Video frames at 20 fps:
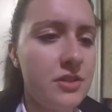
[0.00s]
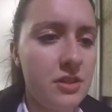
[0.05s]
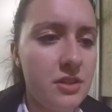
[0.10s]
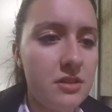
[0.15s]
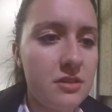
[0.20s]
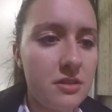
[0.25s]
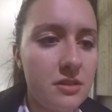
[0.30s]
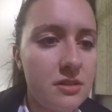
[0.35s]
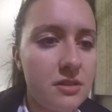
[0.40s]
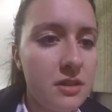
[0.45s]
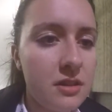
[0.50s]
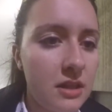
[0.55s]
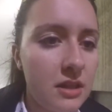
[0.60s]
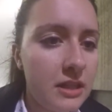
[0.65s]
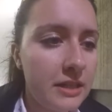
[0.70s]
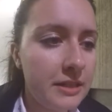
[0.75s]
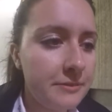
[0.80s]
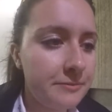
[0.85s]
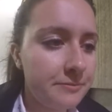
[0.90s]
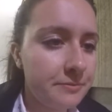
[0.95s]
Jesus.
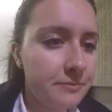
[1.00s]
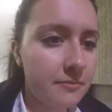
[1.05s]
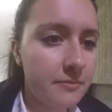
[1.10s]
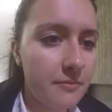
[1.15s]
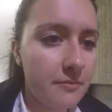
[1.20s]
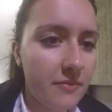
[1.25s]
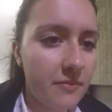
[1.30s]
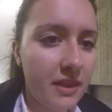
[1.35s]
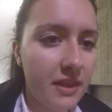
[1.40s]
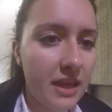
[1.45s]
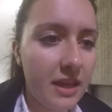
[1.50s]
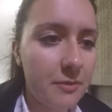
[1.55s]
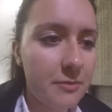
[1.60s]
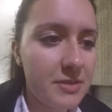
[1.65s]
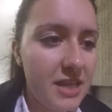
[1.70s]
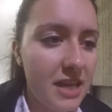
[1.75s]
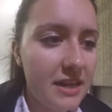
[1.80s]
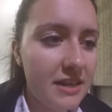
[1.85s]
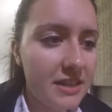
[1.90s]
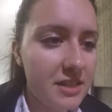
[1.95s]
And
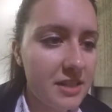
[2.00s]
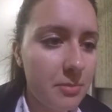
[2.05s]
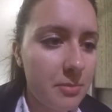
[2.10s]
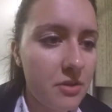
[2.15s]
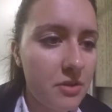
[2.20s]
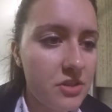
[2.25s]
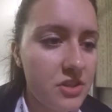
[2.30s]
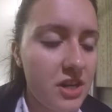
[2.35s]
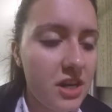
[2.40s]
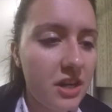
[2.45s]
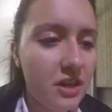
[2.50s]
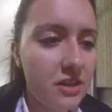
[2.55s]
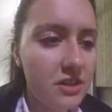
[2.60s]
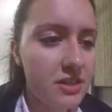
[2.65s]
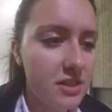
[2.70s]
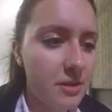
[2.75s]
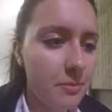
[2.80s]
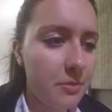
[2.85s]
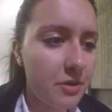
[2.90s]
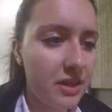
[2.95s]
was that an explosion I heard
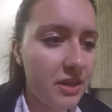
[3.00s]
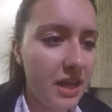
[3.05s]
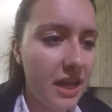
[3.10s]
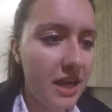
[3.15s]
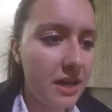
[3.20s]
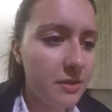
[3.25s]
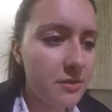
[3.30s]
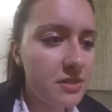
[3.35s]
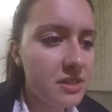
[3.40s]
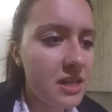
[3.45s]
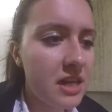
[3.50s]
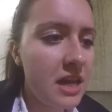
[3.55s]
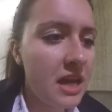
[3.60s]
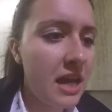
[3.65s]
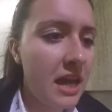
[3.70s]
somewhere in the house?